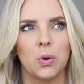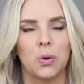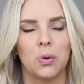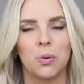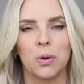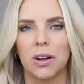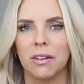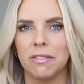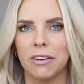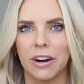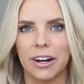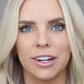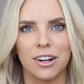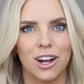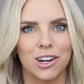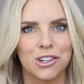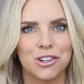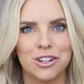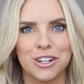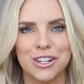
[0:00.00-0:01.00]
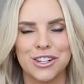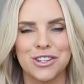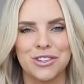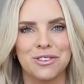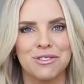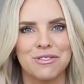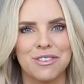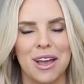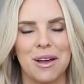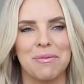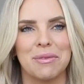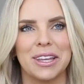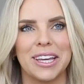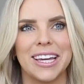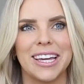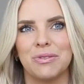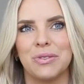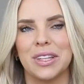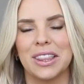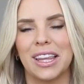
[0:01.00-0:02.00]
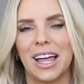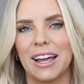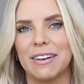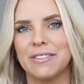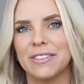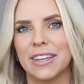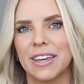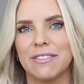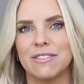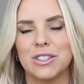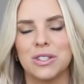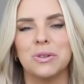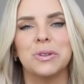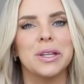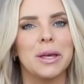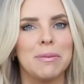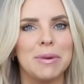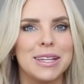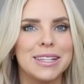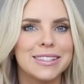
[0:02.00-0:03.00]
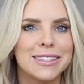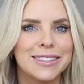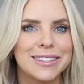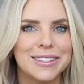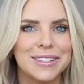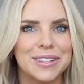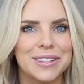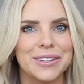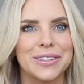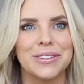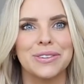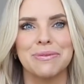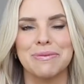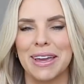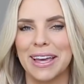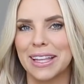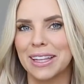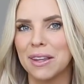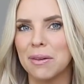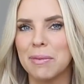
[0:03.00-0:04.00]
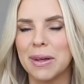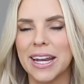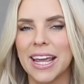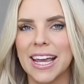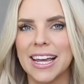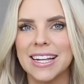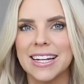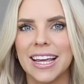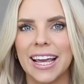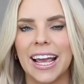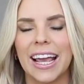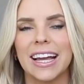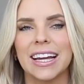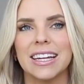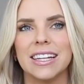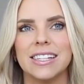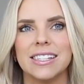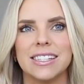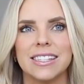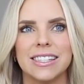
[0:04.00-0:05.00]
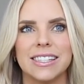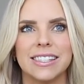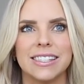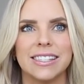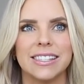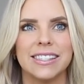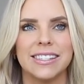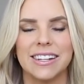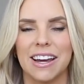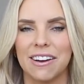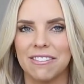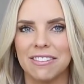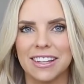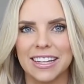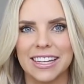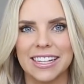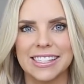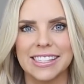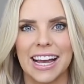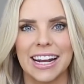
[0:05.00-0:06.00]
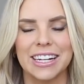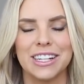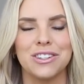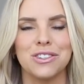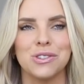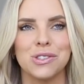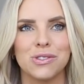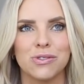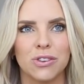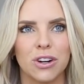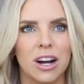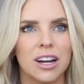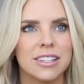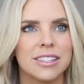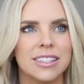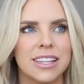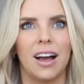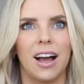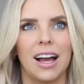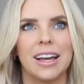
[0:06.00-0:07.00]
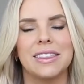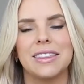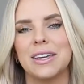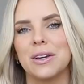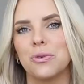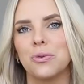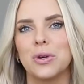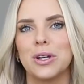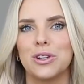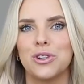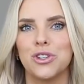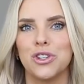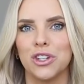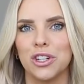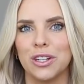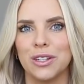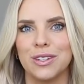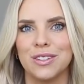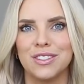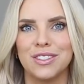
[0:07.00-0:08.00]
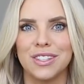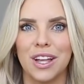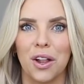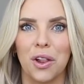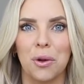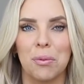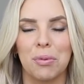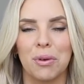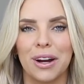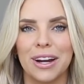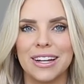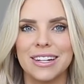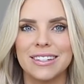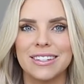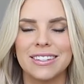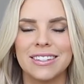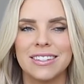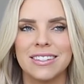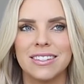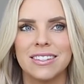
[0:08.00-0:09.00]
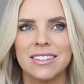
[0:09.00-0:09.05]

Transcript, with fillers: we're a very non-traditional family. When life gives you lemons, you make lemonade, and this is definitely exciting news for us. I think we should celebrate